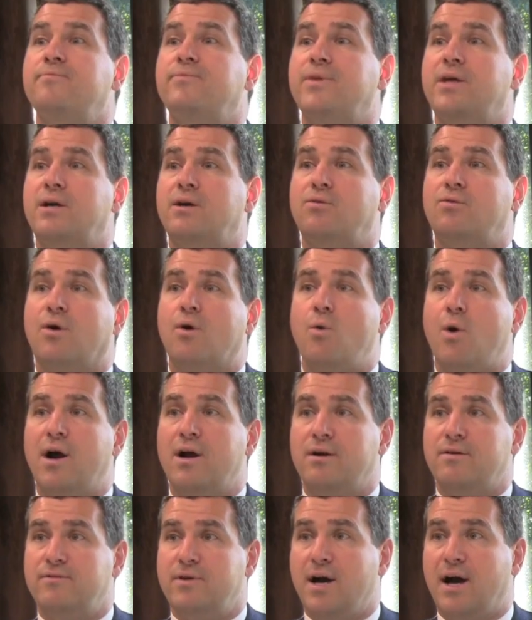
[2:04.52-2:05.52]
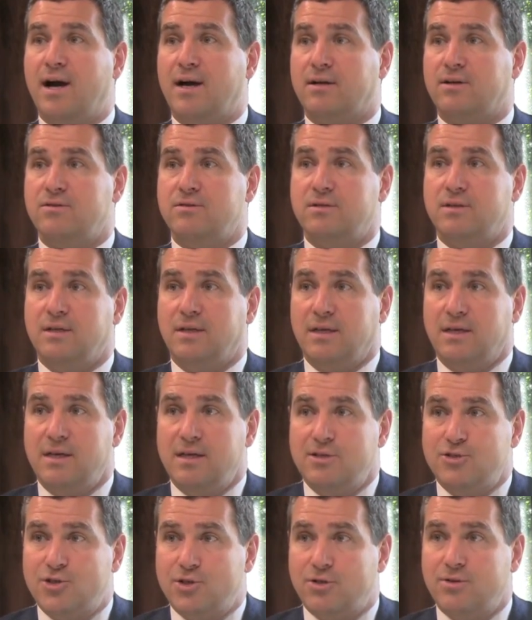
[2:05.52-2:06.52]
that are required of doctors
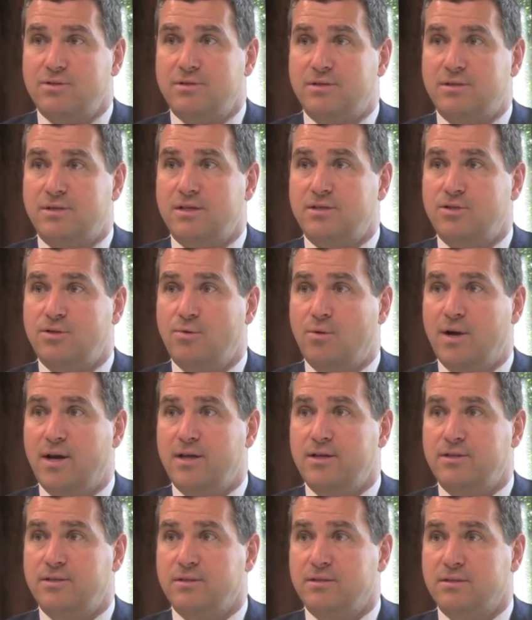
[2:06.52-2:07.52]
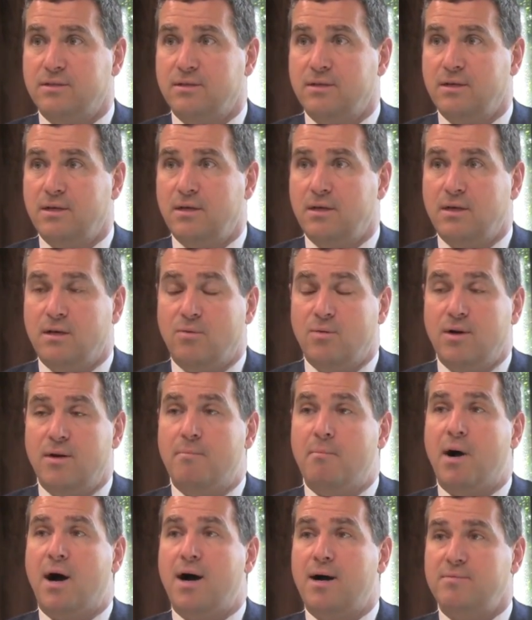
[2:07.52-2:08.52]
in certain situations. When a
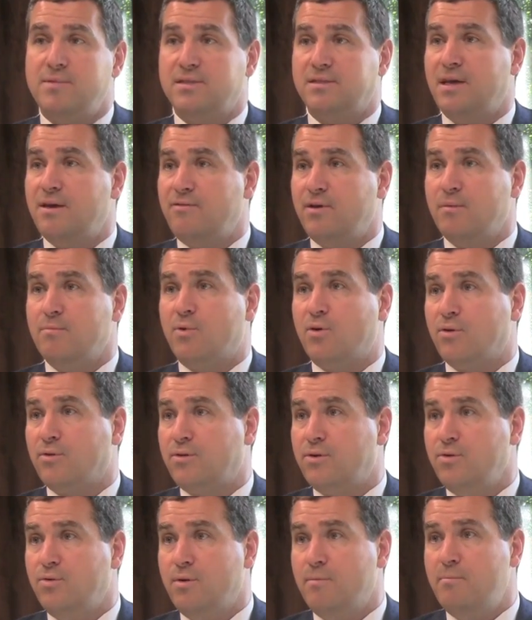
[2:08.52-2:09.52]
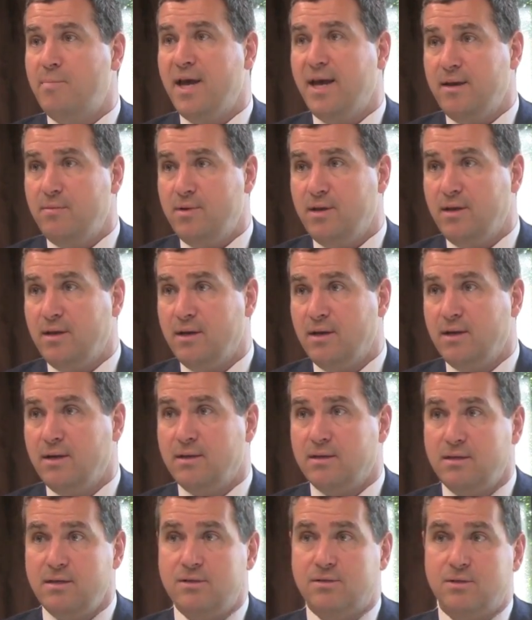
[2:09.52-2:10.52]
mom is giving birth to a baby,
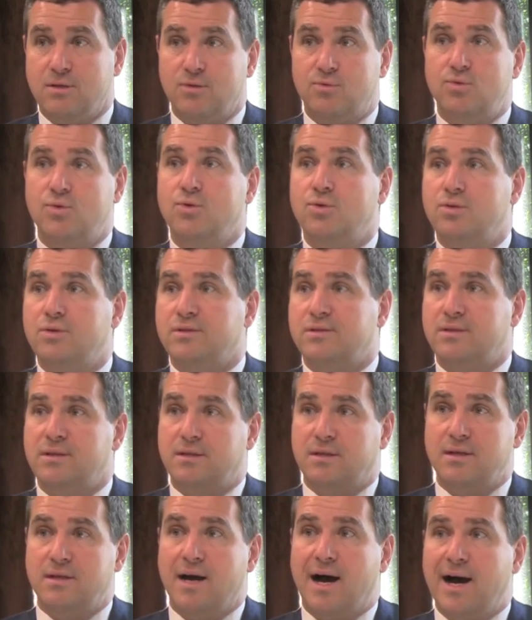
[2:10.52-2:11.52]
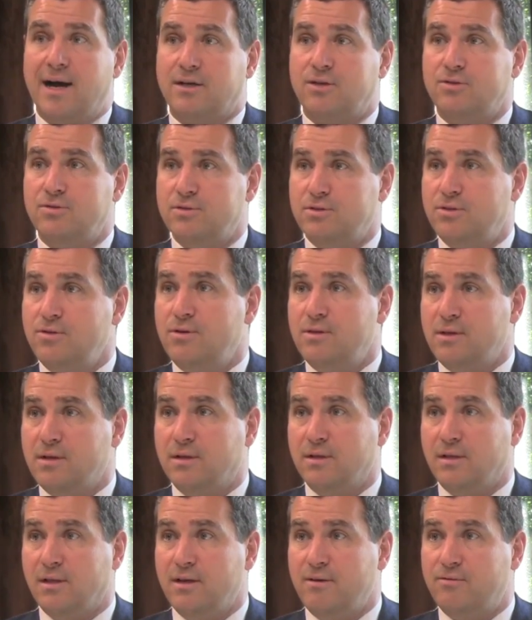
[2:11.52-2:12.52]
these are the rules that the doctor who's doing the
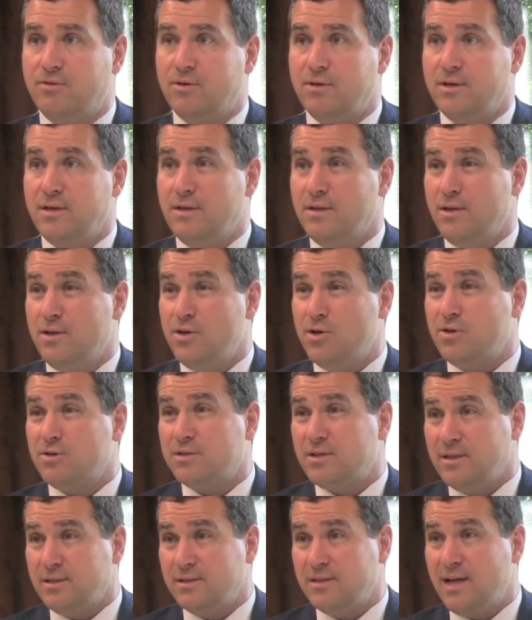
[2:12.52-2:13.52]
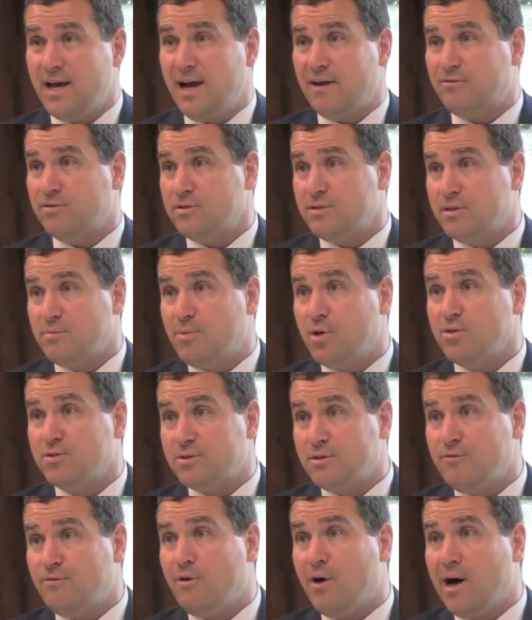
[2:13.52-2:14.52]
delivery and the nursing staff are
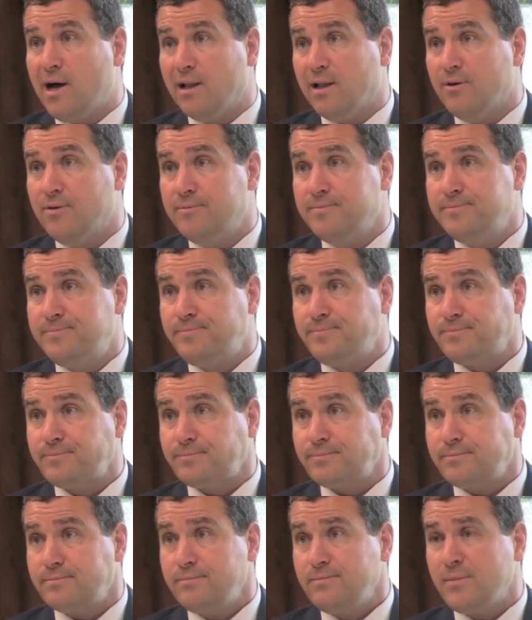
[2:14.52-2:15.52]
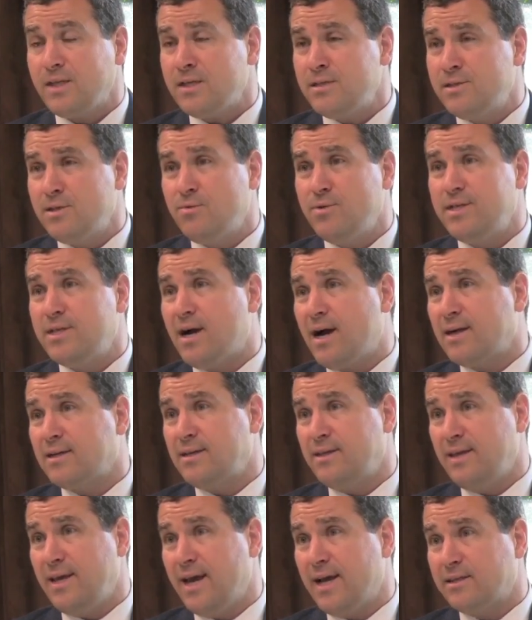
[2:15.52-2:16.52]
supposed to follow. So we talk
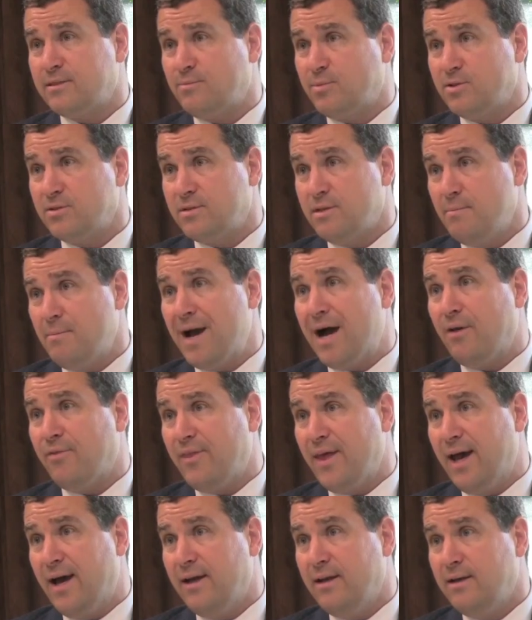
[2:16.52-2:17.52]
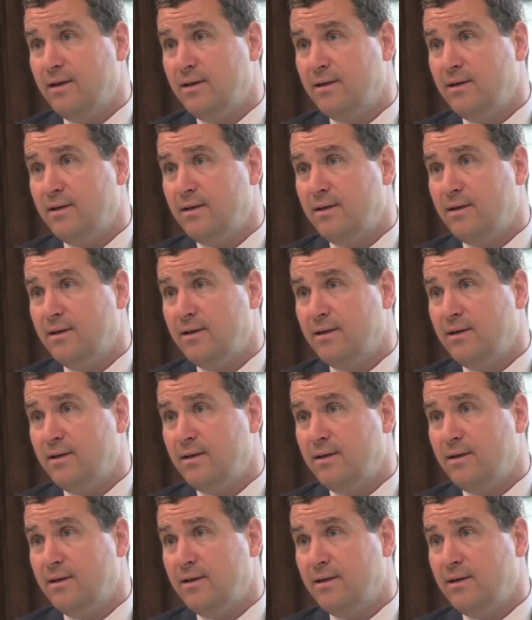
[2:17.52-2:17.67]
to the experts about that.